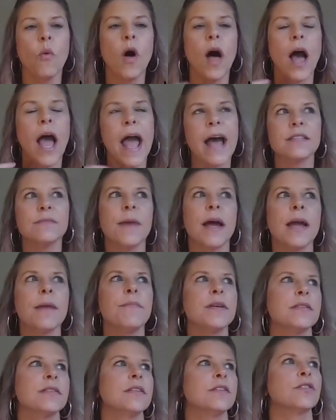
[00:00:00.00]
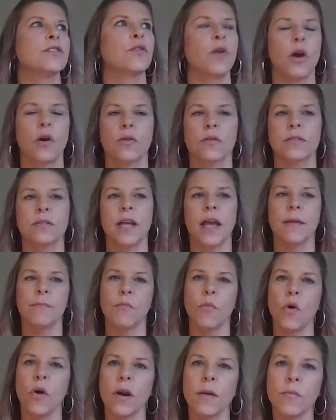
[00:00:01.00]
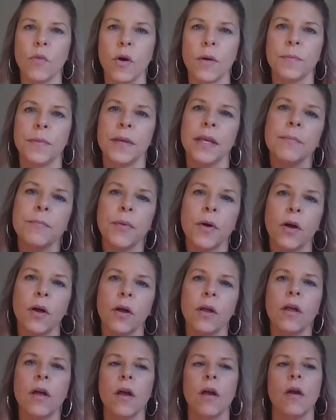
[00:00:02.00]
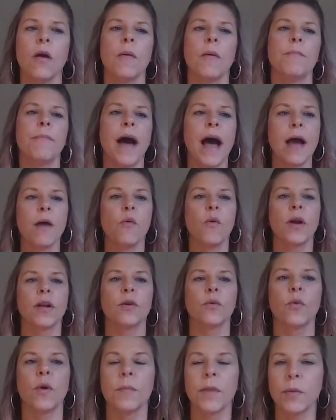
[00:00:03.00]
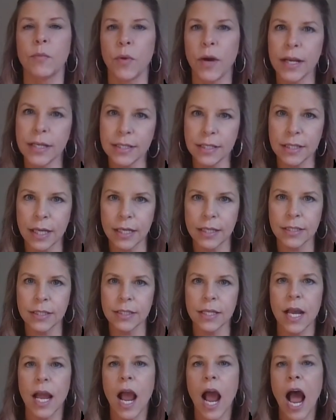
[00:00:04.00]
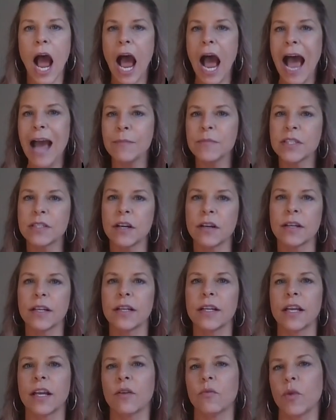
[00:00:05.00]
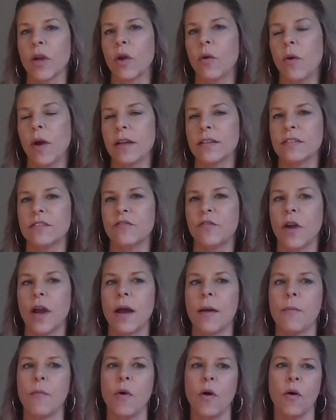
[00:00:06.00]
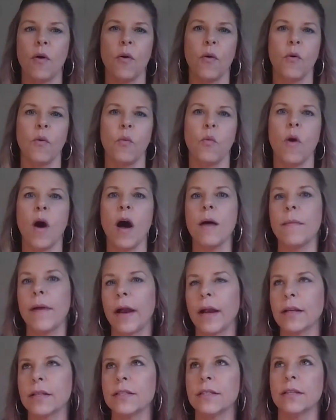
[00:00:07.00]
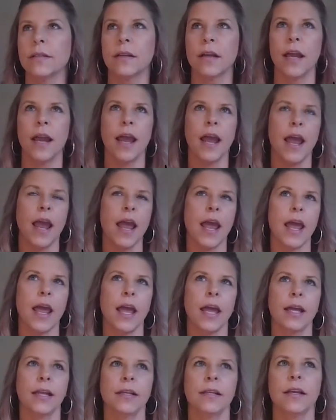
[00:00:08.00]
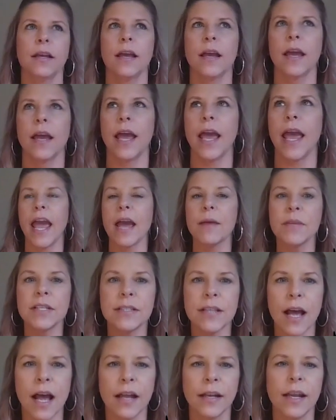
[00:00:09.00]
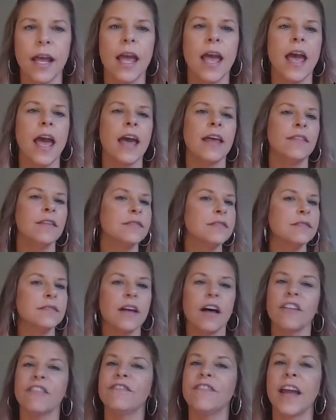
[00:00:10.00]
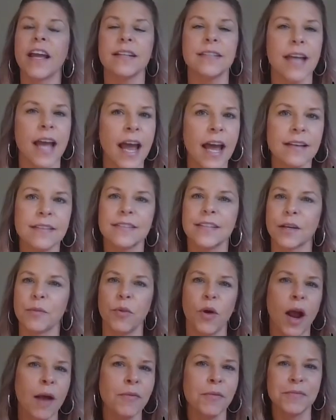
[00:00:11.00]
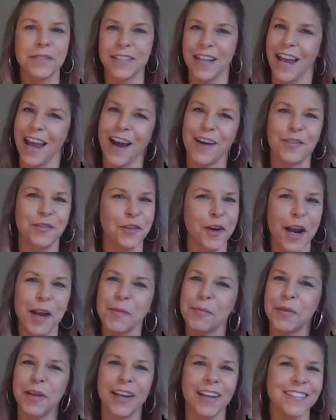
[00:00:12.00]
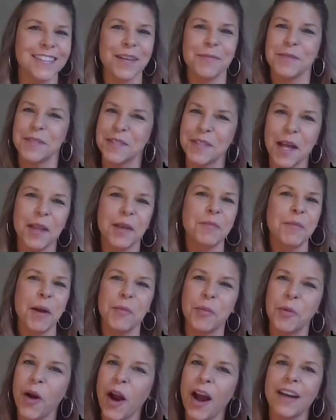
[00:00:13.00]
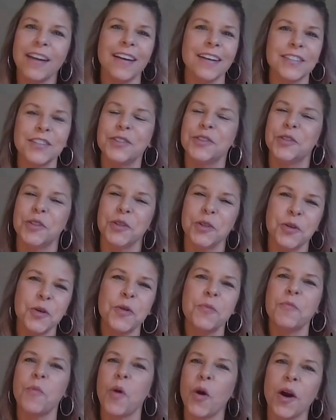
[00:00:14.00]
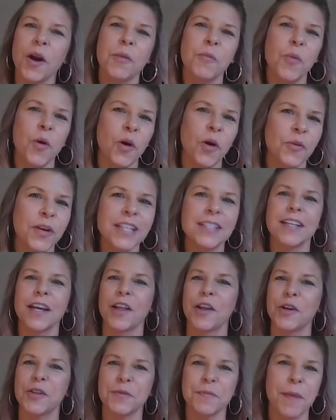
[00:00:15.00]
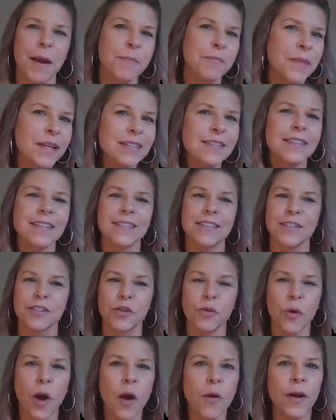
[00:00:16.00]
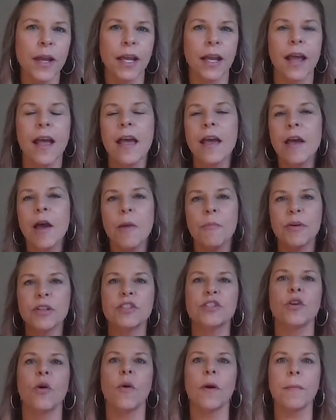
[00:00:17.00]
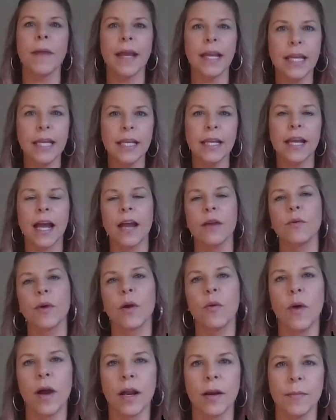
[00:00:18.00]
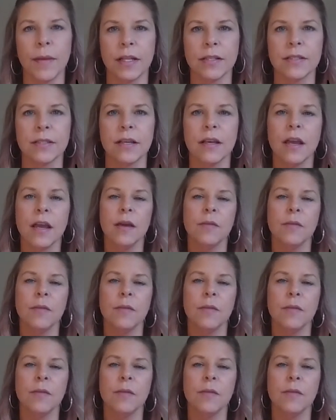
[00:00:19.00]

Well, as my business grows and more people buy Wonder Woman bracelets, I'm starting to get requests from Walmart and Amazon. And this is all fantastic problems to have, right? Because I'm selling my product to more and more retailers and my business is growing, but so are my EDI requirements.